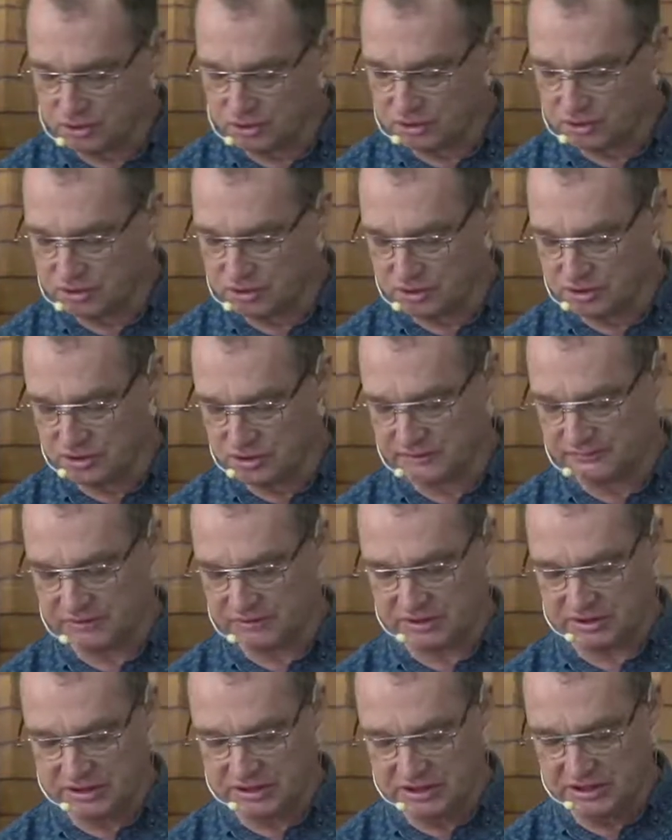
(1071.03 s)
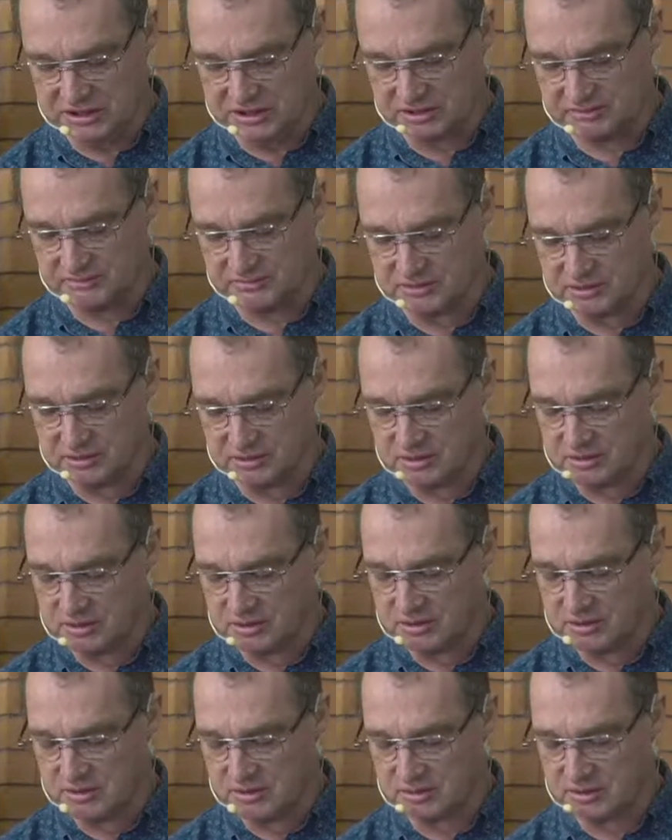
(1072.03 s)
news of the kingdom
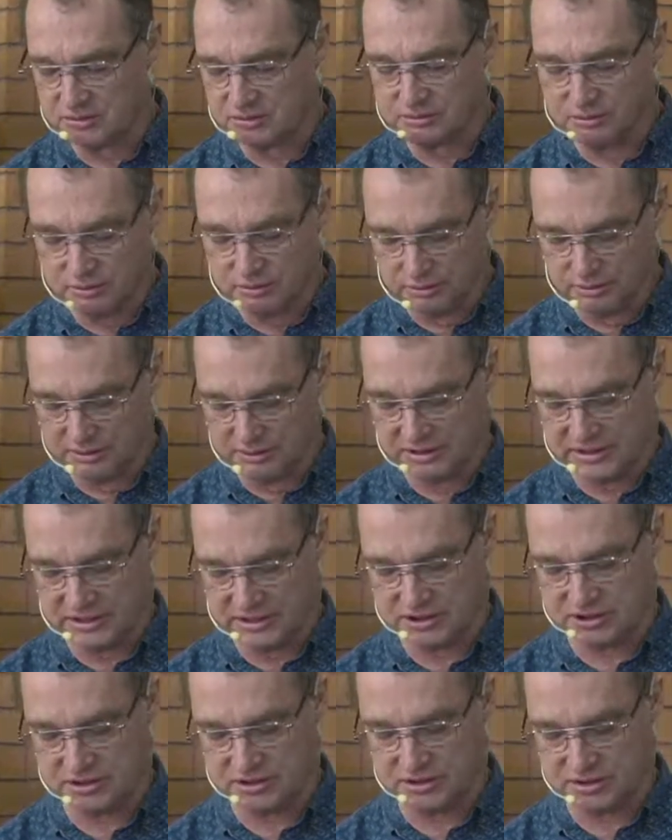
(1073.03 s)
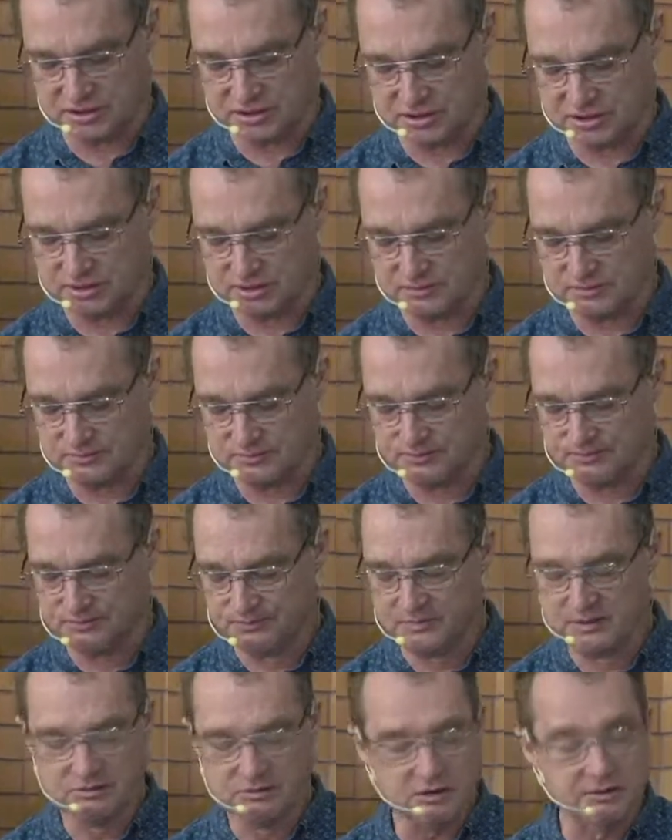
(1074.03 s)
to all the nations?
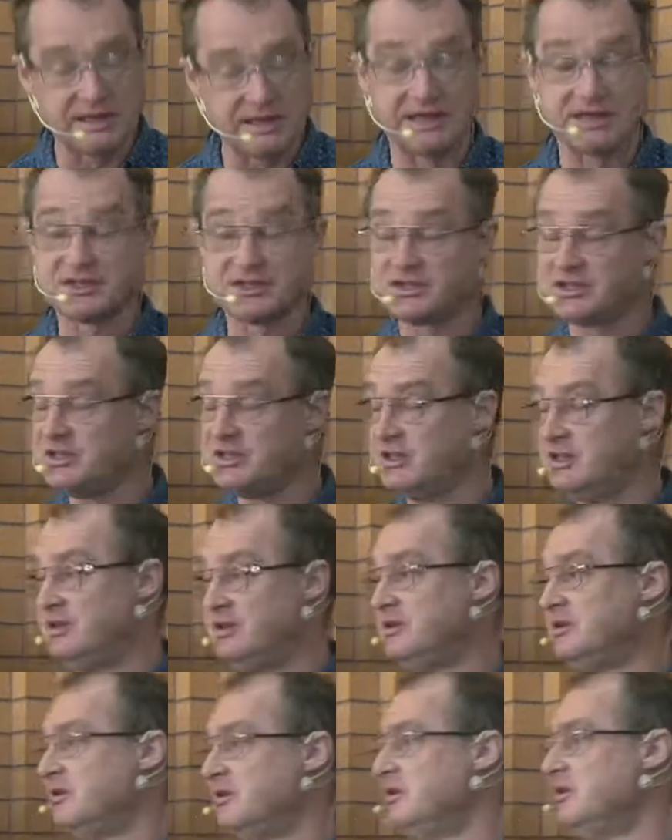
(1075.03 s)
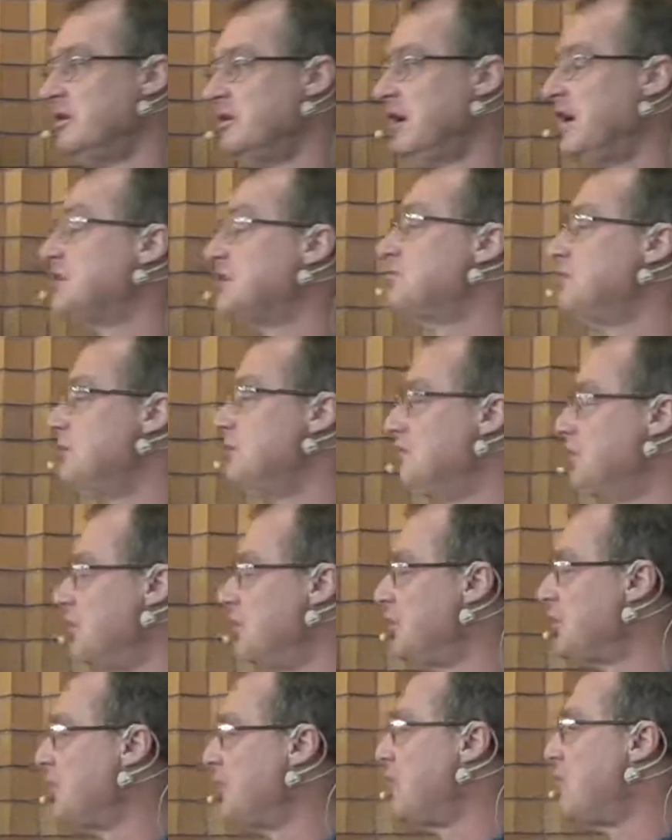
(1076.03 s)
Well, we're going to see as we
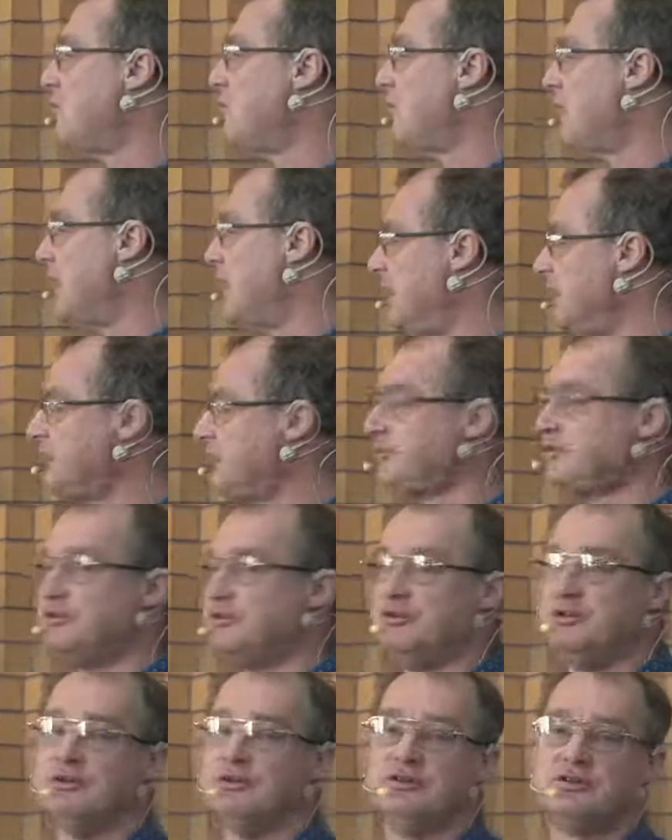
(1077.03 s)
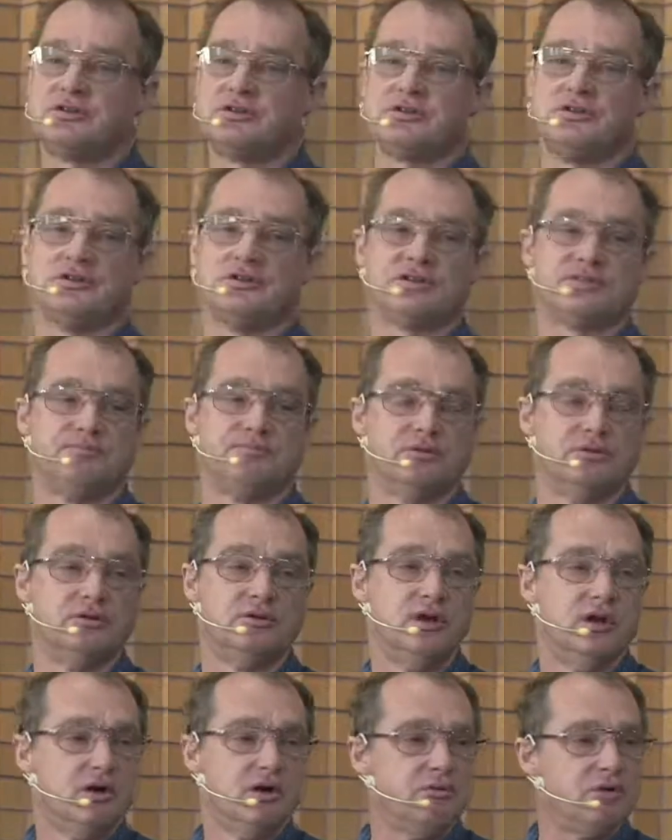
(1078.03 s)
work our way through Luke's gospel
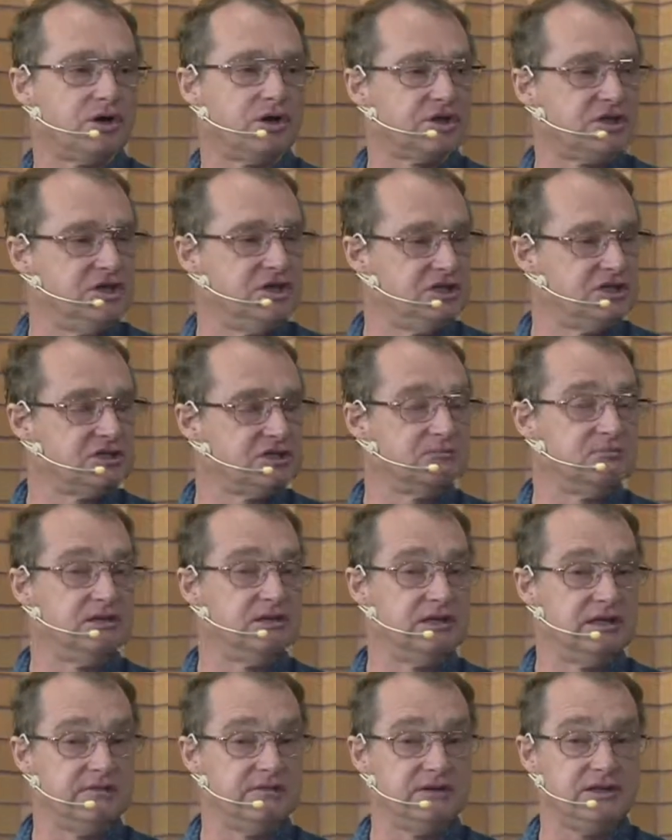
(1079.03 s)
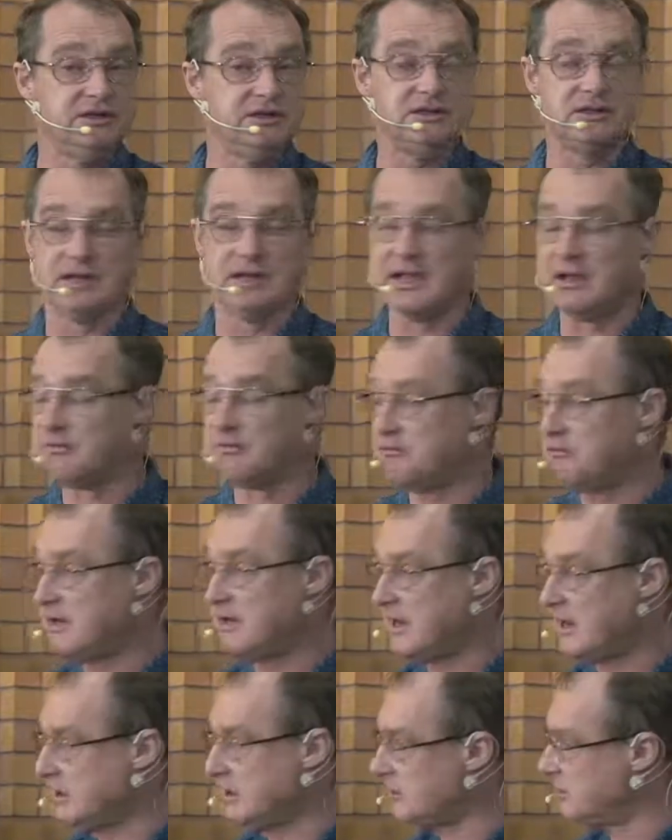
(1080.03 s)
what kingdom living, how
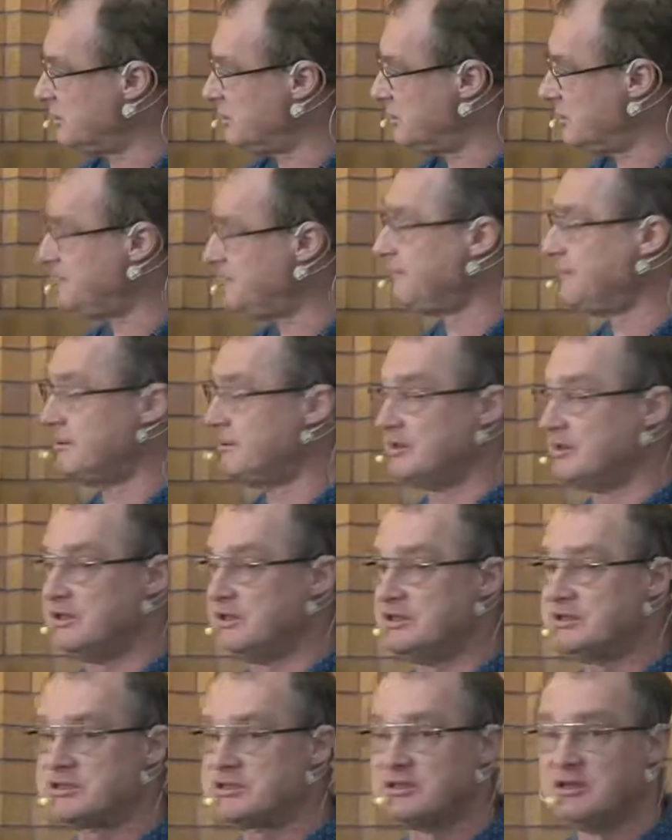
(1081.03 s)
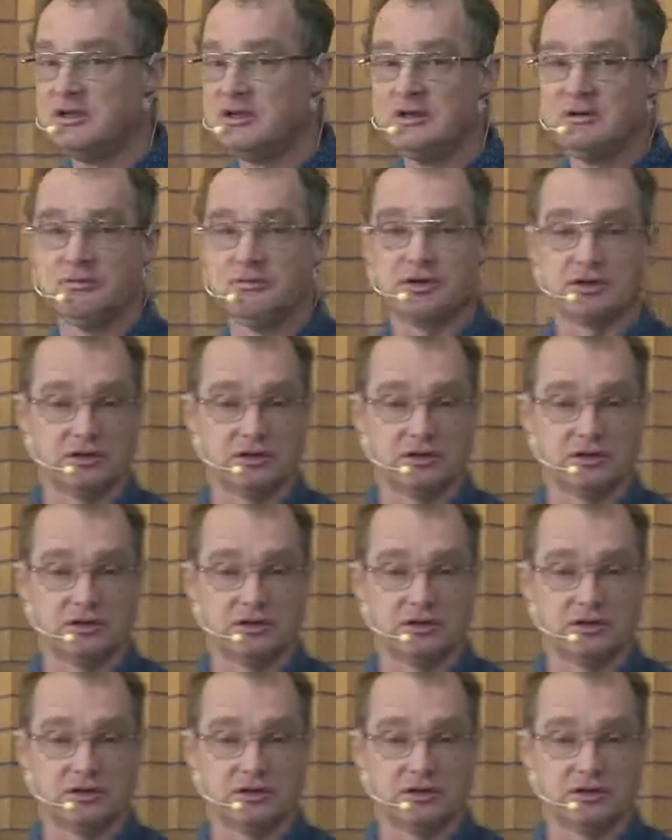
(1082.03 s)
radically different it is, what it